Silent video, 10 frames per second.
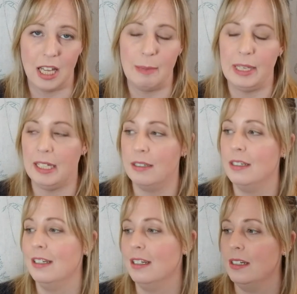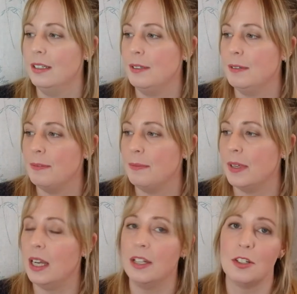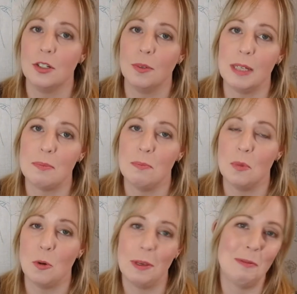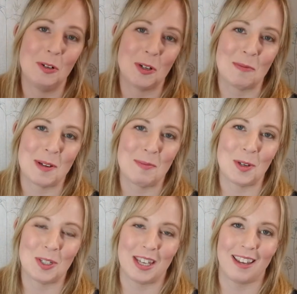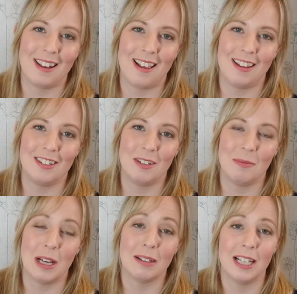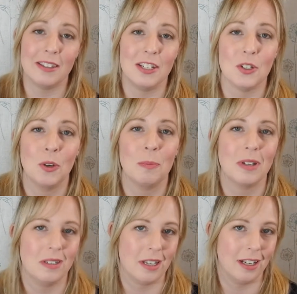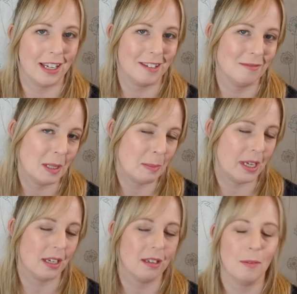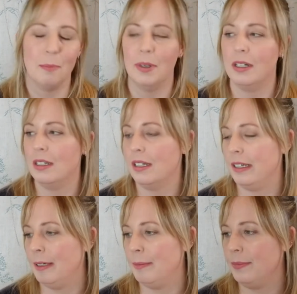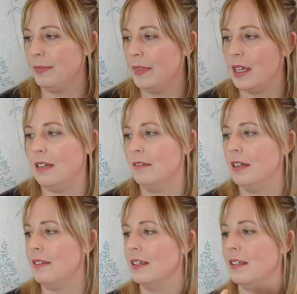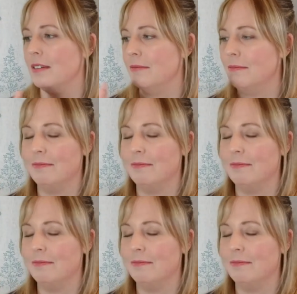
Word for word: I mean, I don't know why more people don't buy books secondhand. I'm glad they don't because then I get the pick. But um, yeah, I think